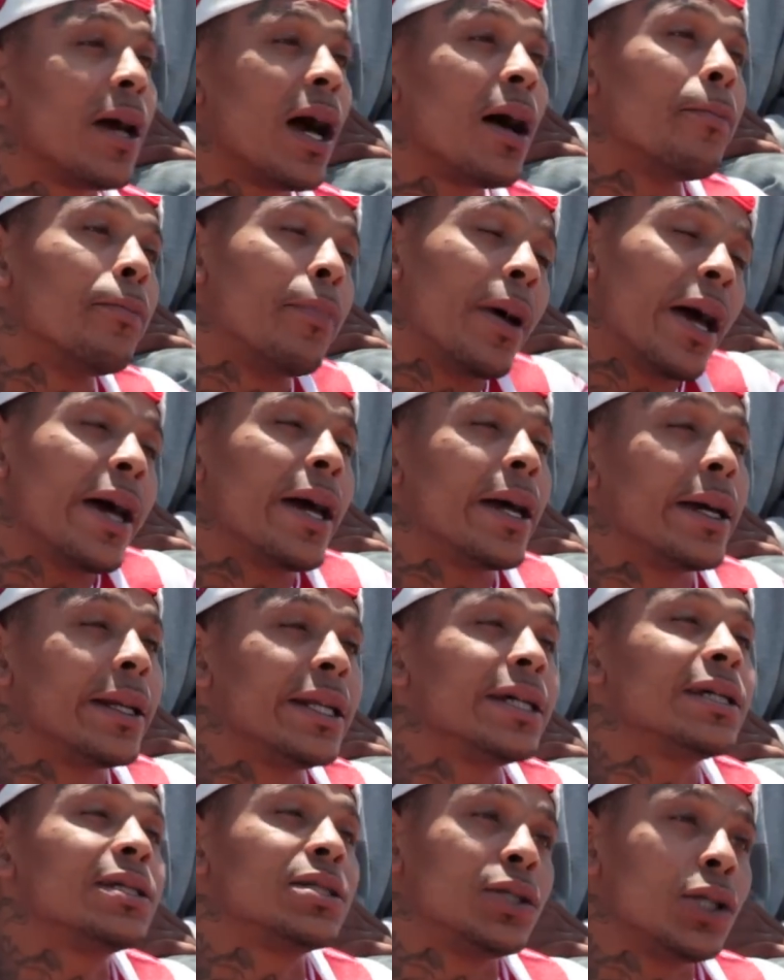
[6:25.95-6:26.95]
I bang,
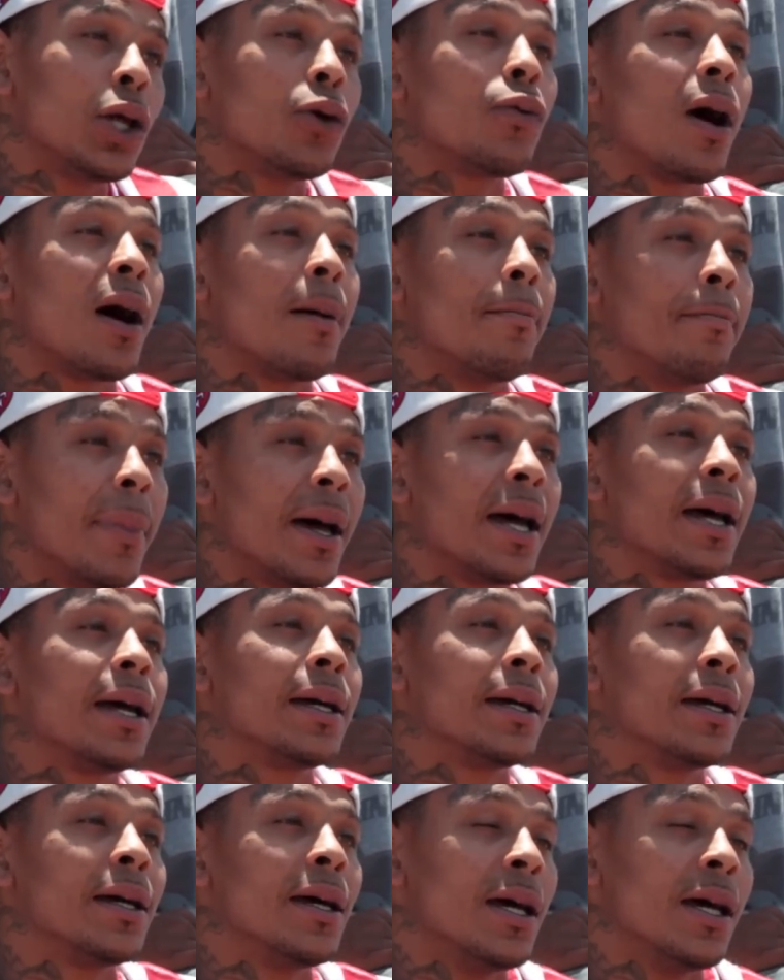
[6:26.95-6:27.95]
niggas know I
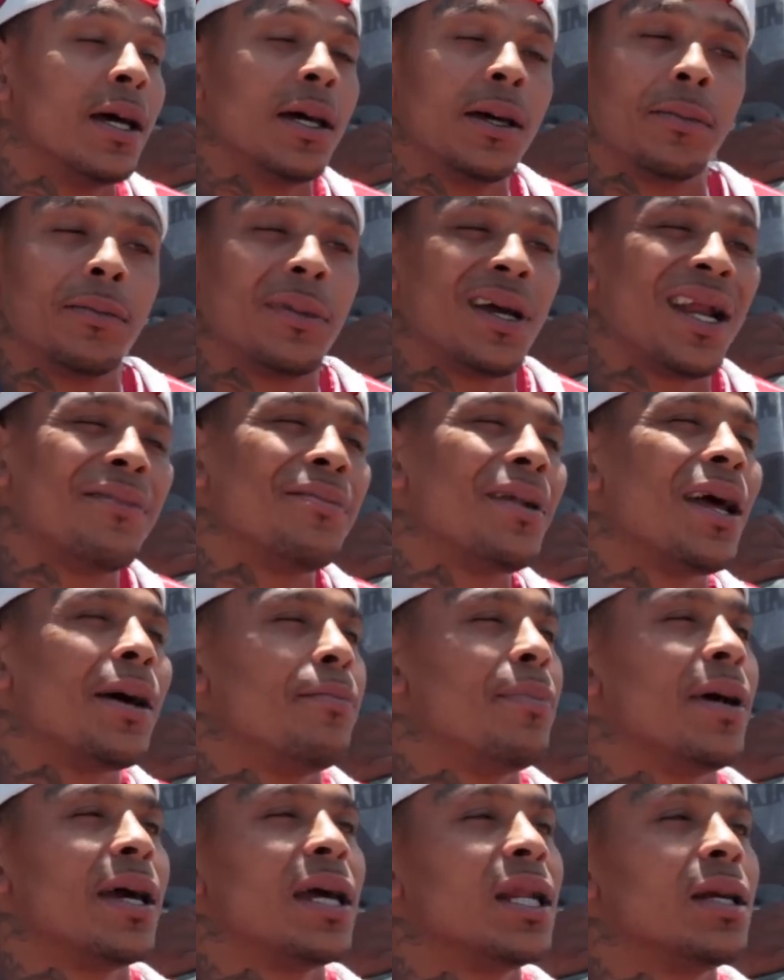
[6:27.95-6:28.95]
bang. But I'm
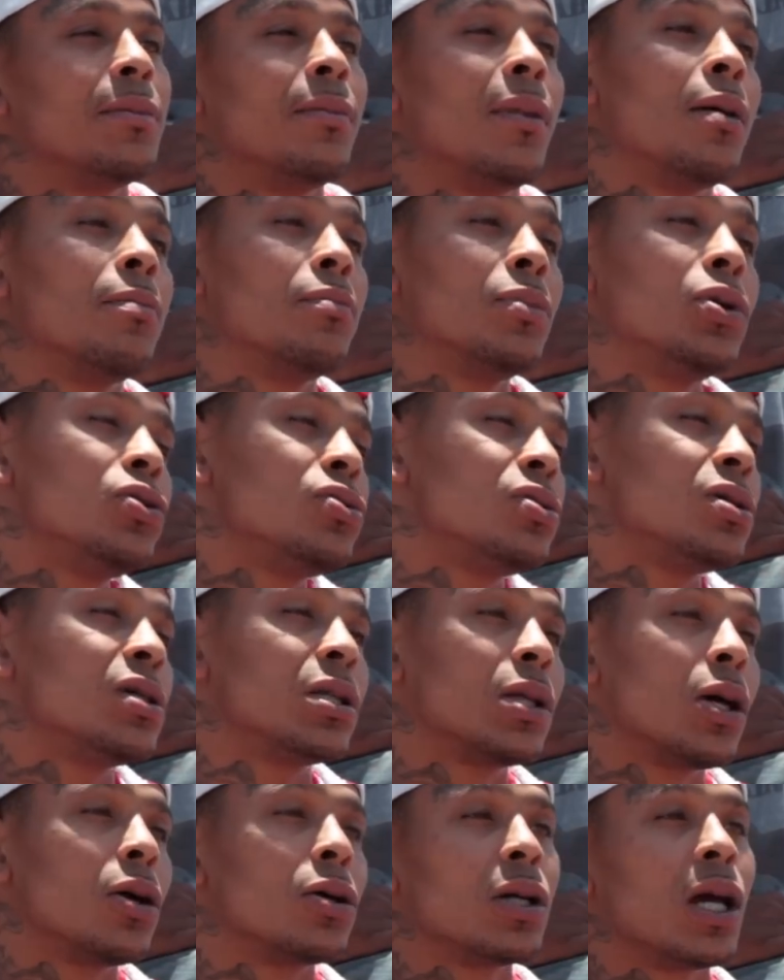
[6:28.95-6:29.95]
not banging in my
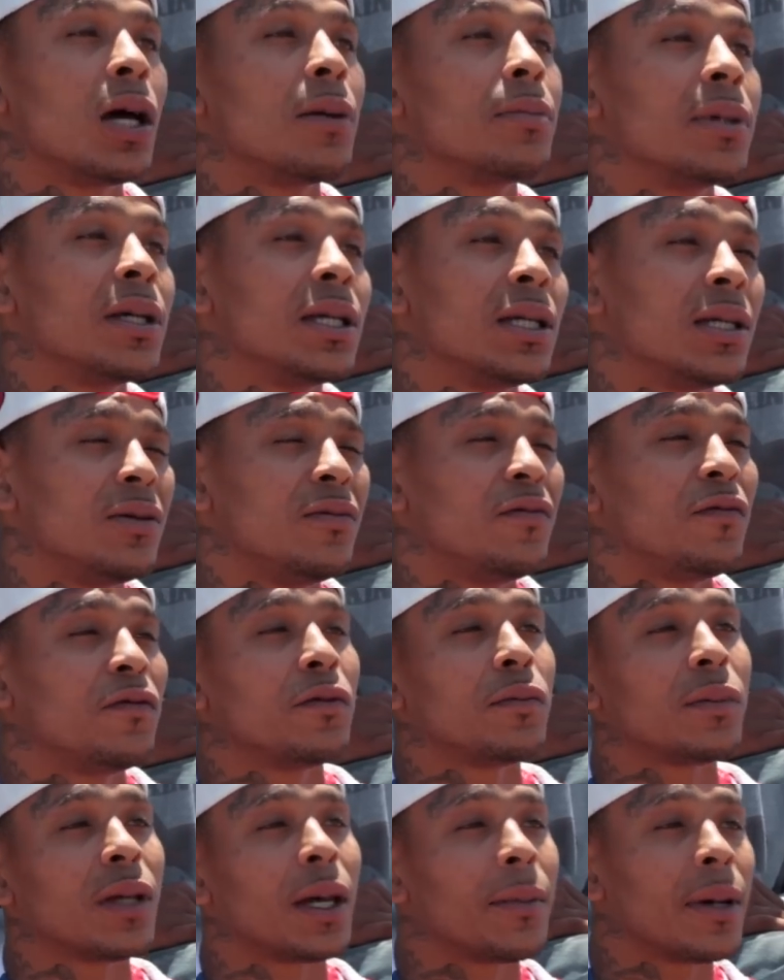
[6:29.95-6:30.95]
music though, y'all mean? You
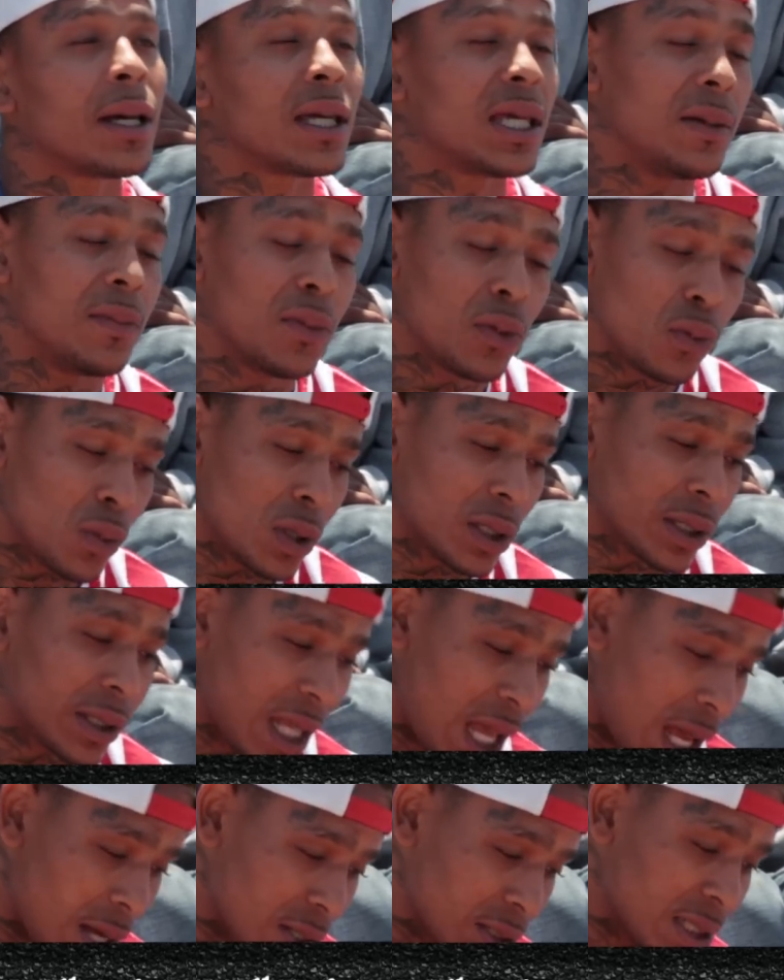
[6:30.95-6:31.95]
feel me? I might keep it
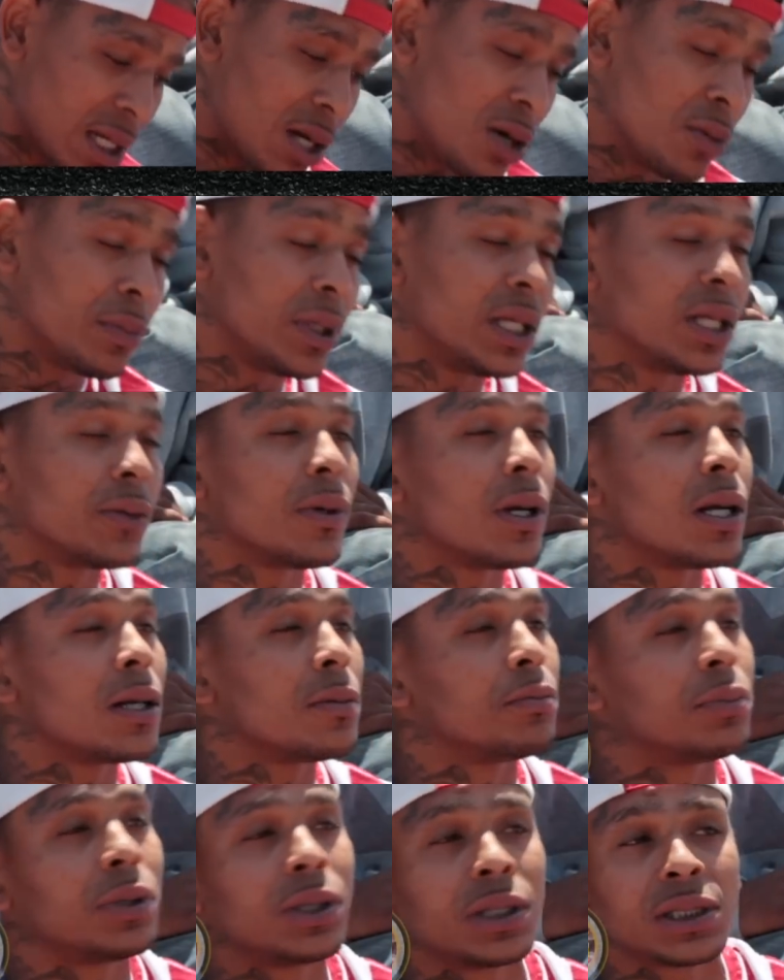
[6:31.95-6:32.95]
1,000. I don't beat around
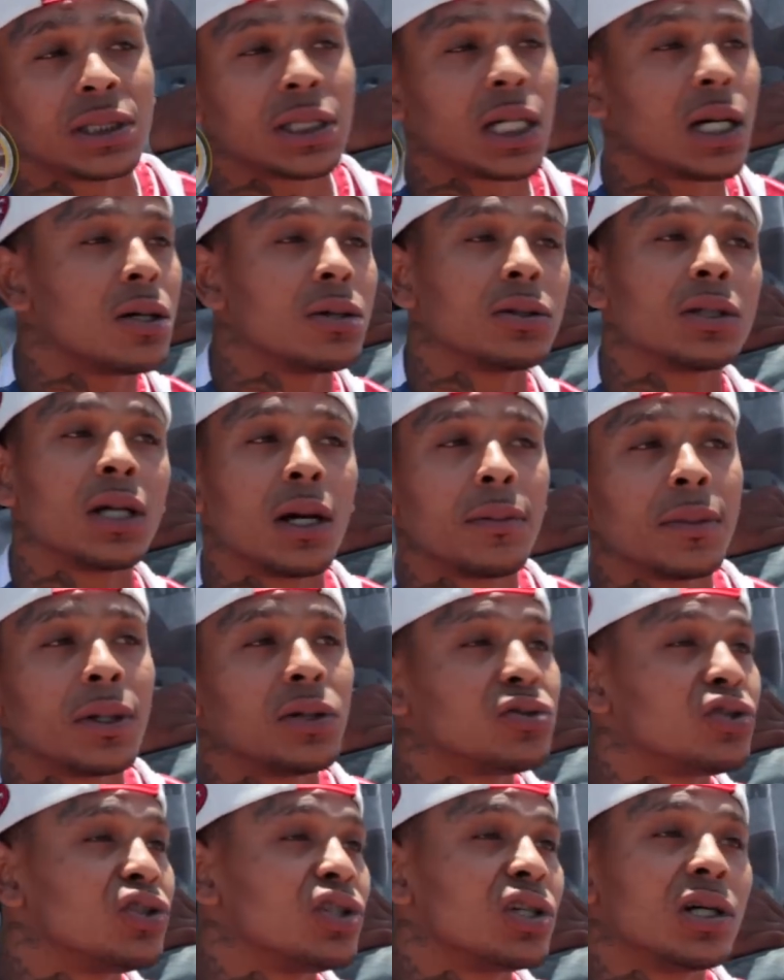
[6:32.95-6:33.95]
the bush. I don't
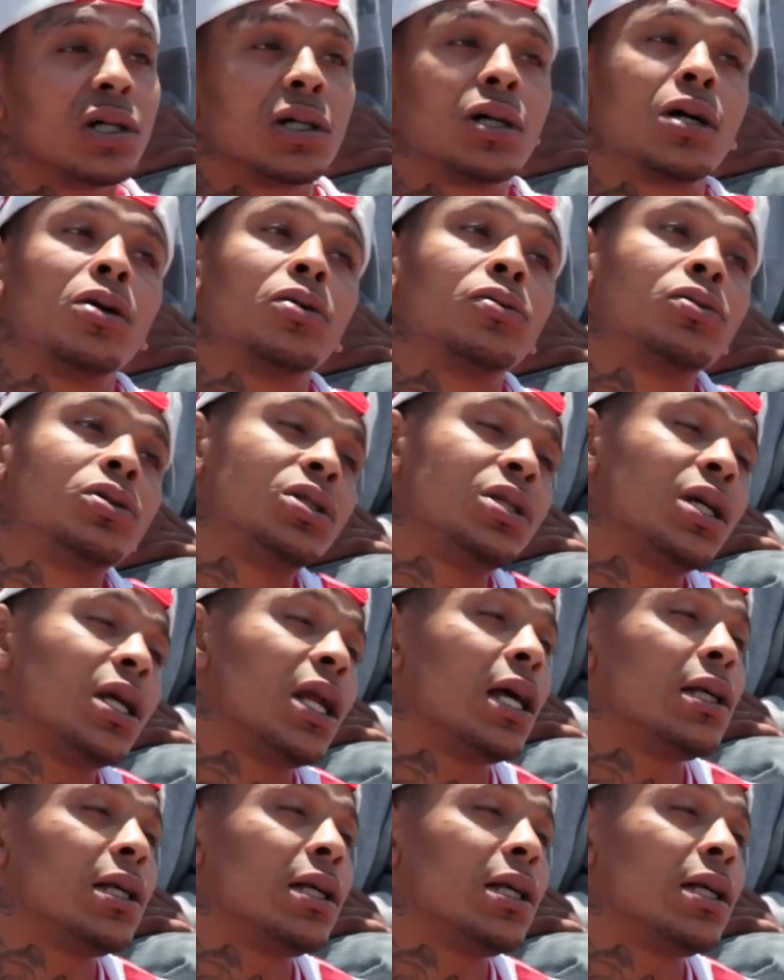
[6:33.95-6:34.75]
sugarcoat shit.